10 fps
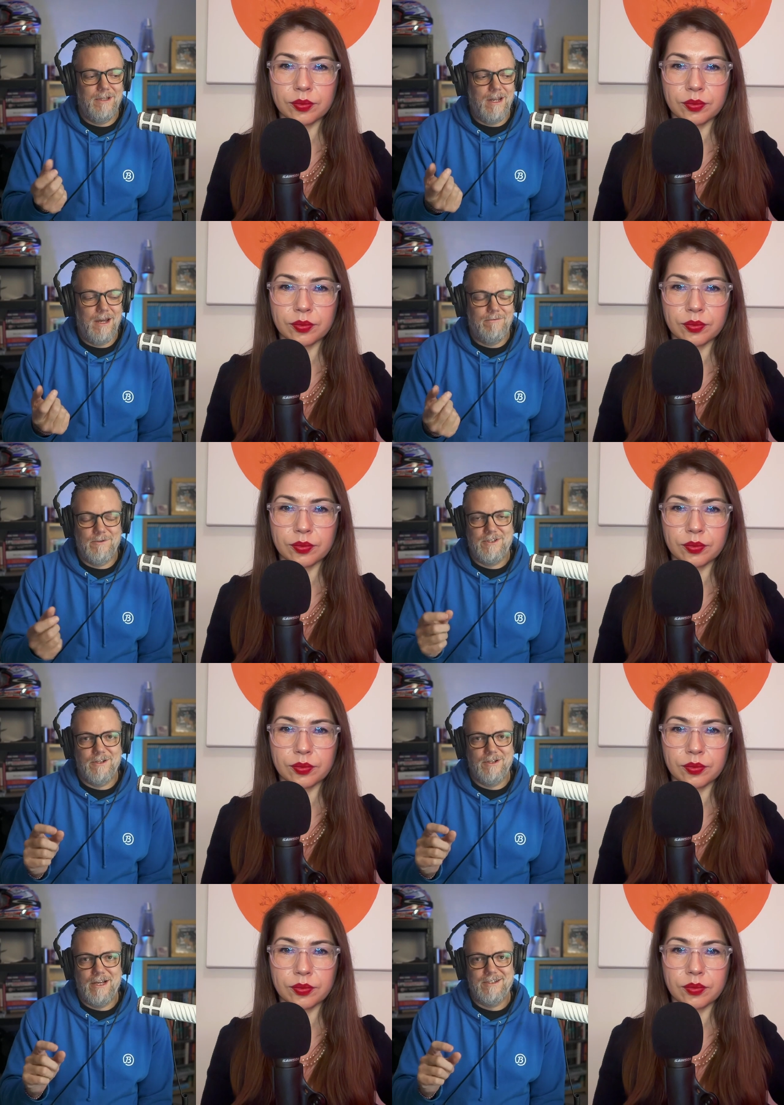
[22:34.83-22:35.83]
Speaker 1: an ad for
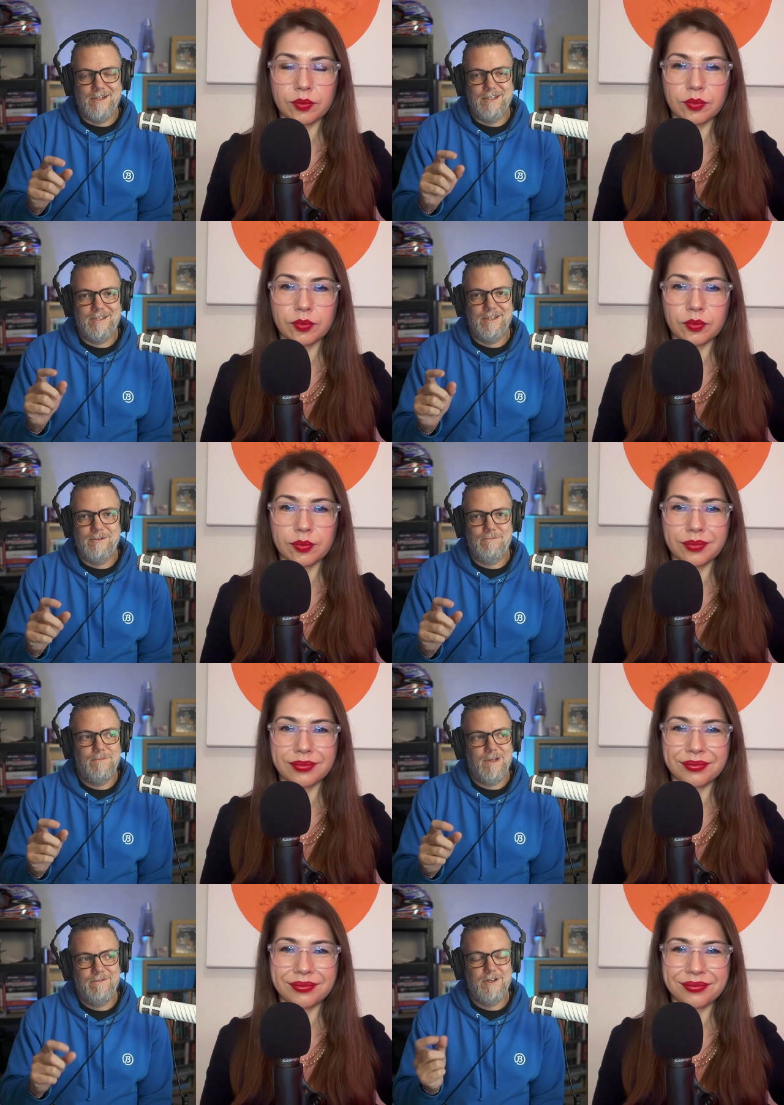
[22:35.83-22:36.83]
Sunglass Hut, so
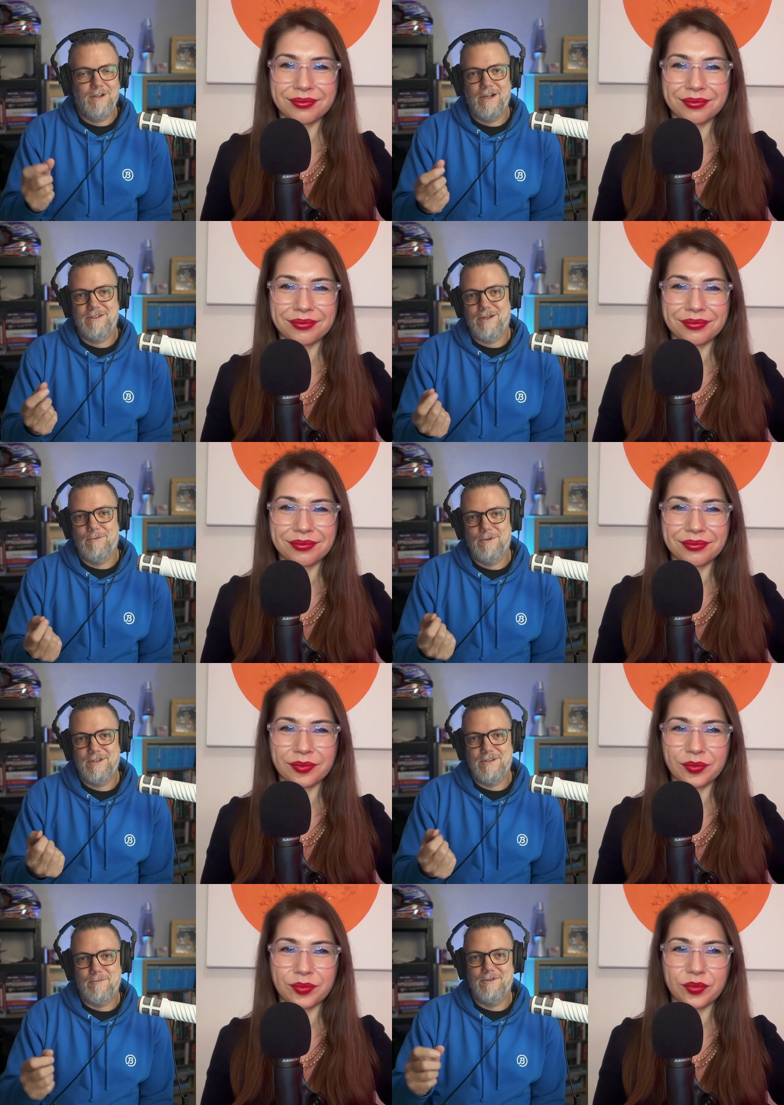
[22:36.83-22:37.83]
if Sunglass Hut wants to
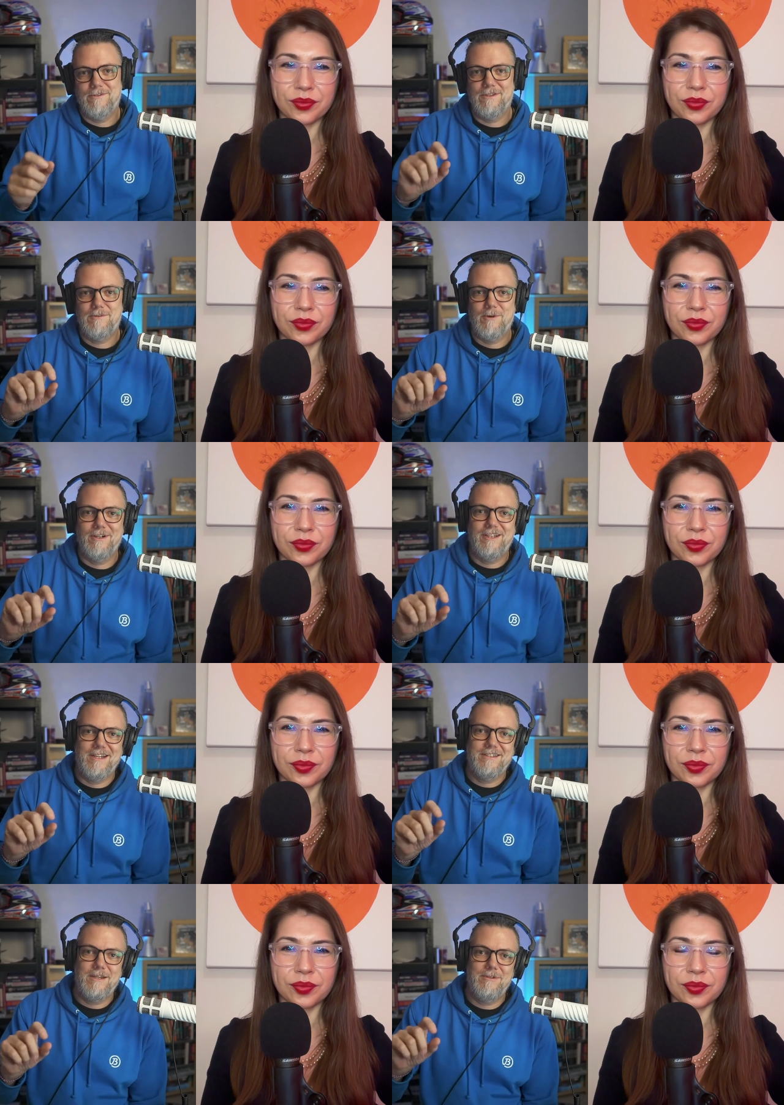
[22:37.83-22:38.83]
sponsor this
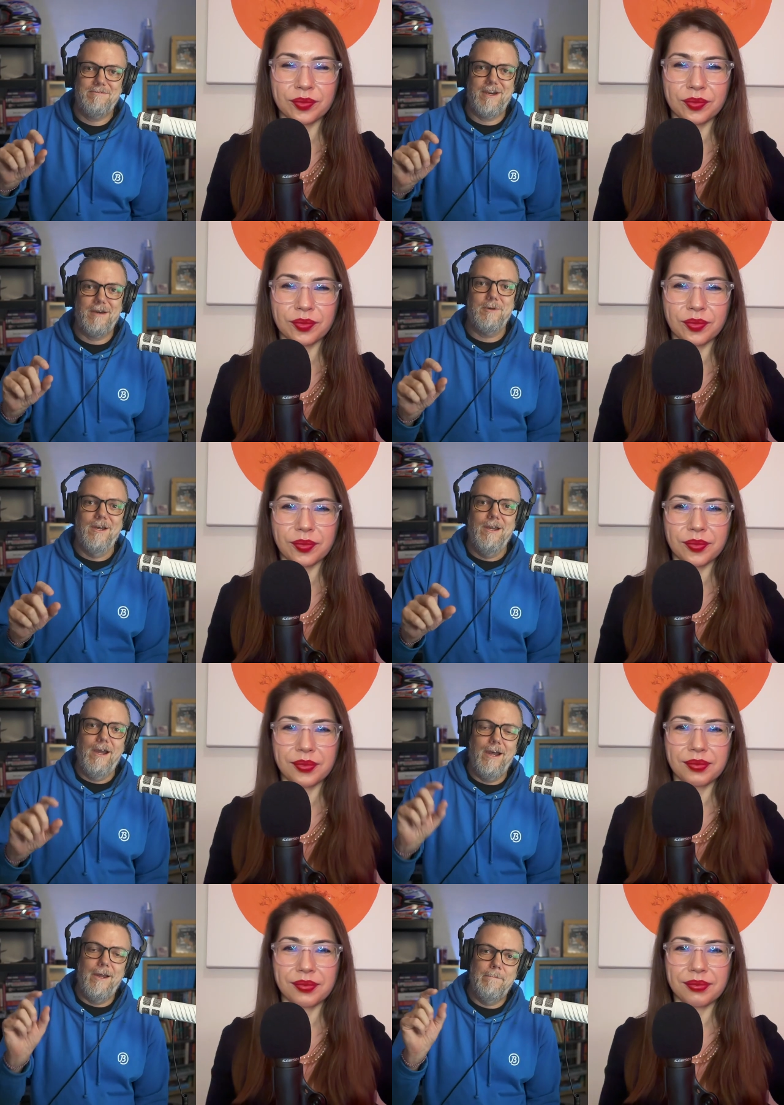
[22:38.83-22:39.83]
podcast, that'd be fab.
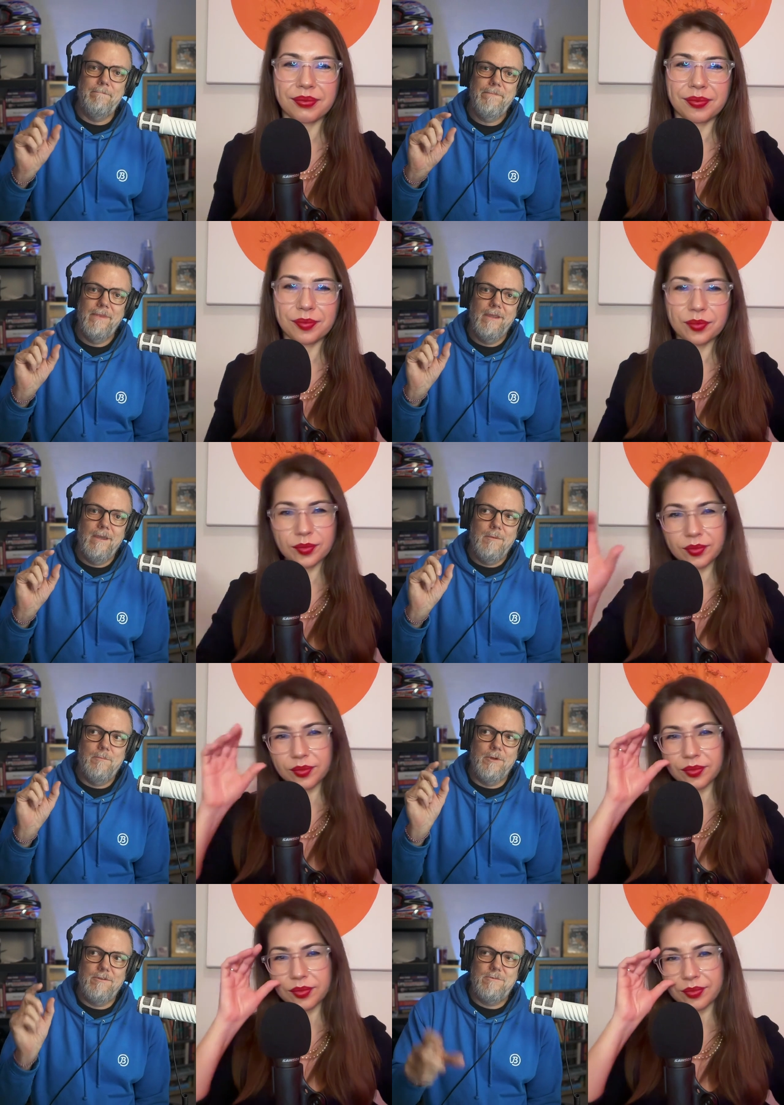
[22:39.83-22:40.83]
Um,
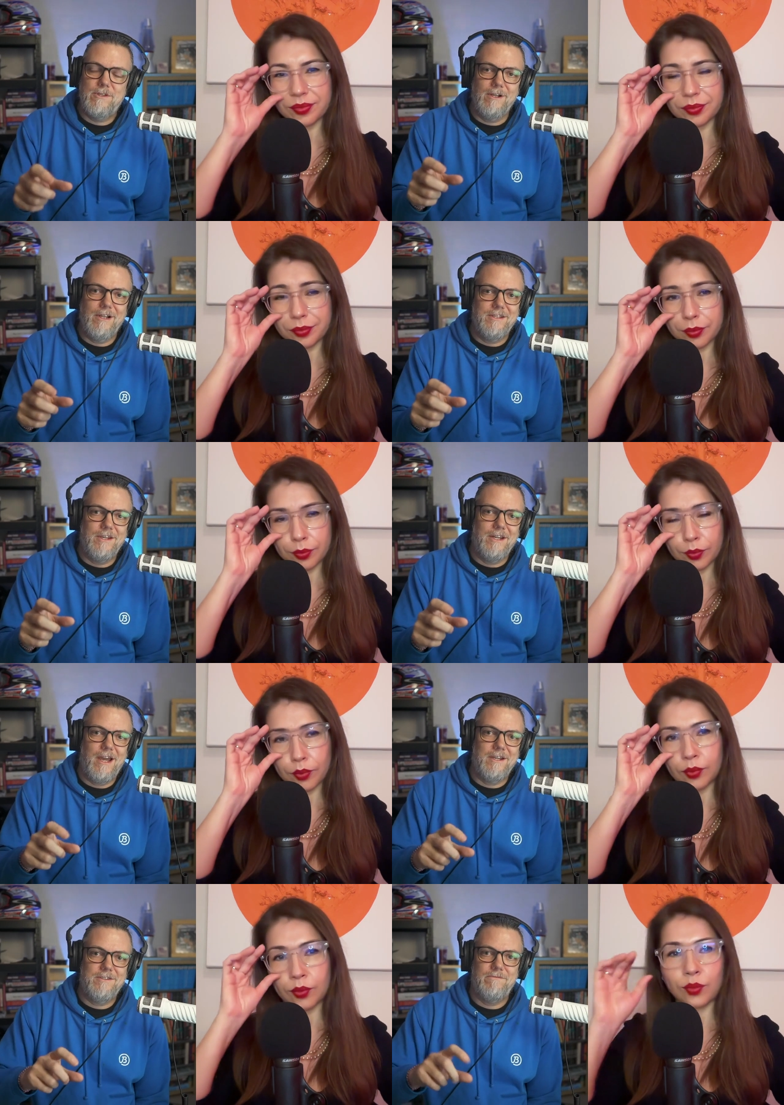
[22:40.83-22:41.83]
but Sunglass Hut
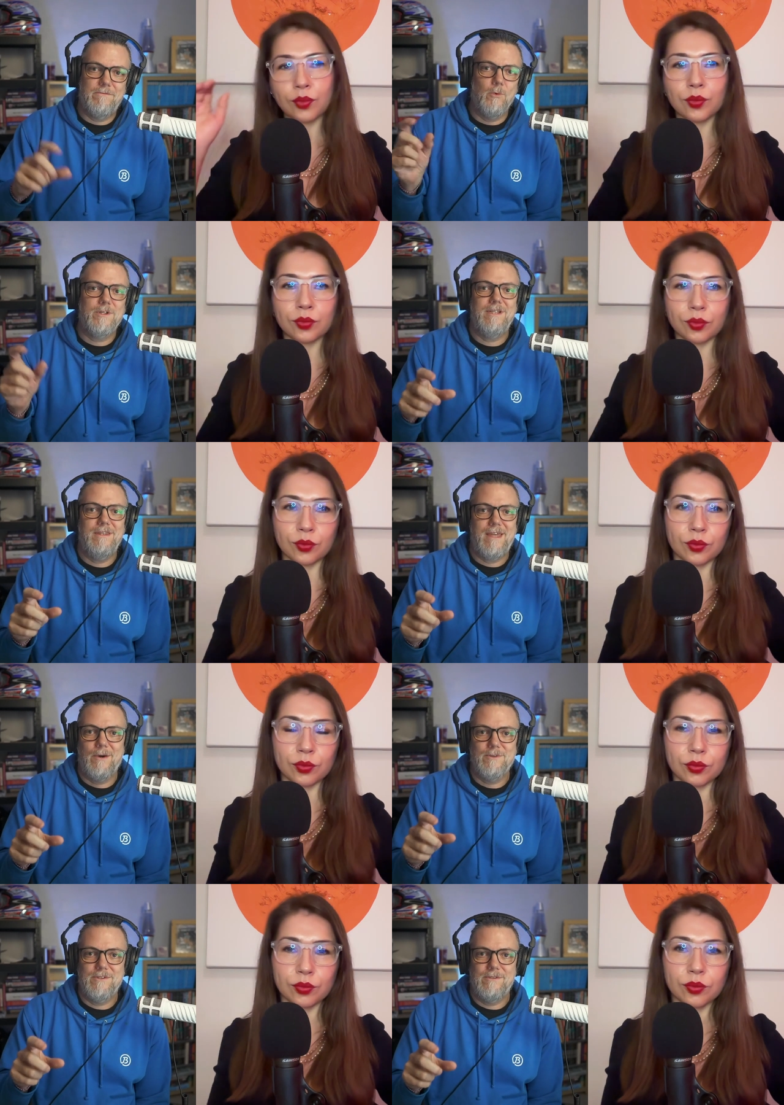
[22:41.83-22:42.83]
has fourteen
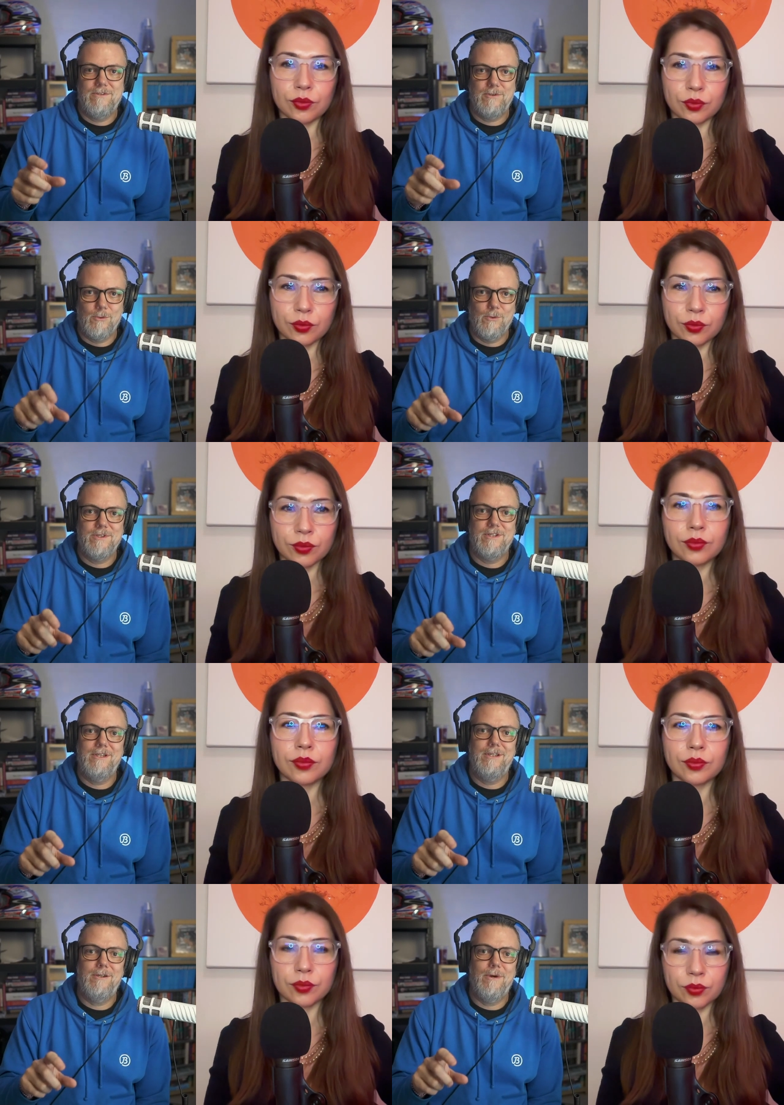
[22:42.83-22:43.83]
thousand stores in the
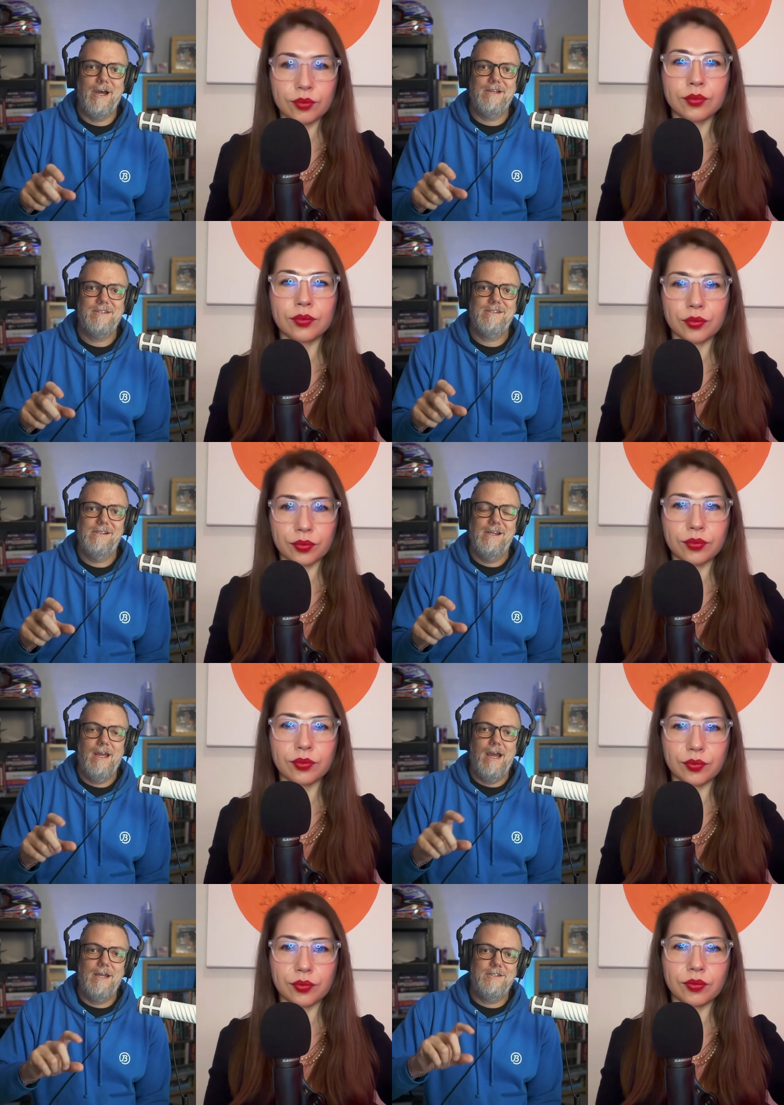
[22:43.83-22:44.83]
U S,
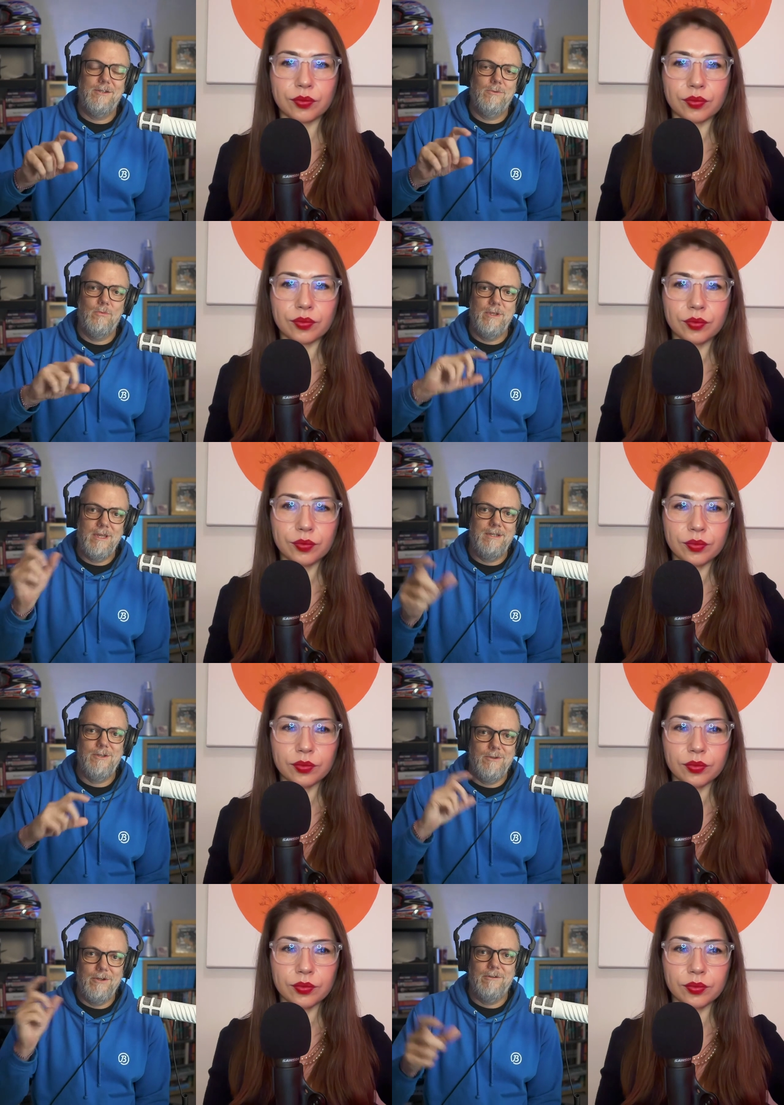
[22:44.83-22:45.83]
and so when they
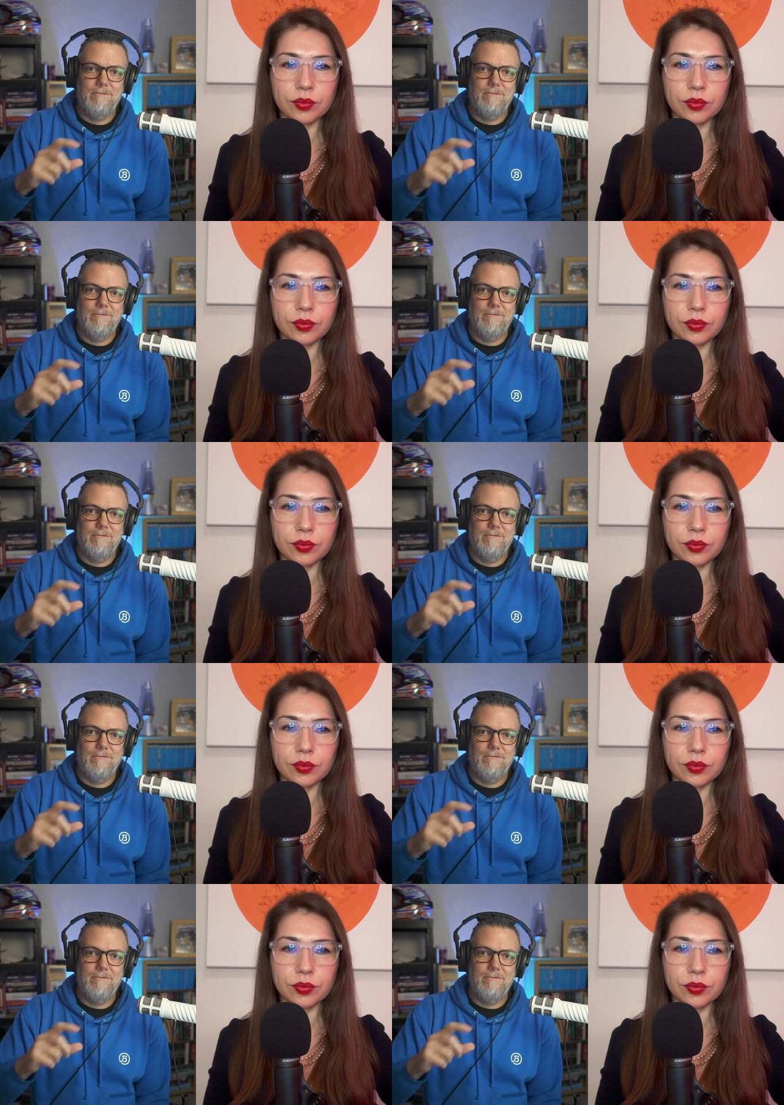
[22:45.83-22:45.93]
do their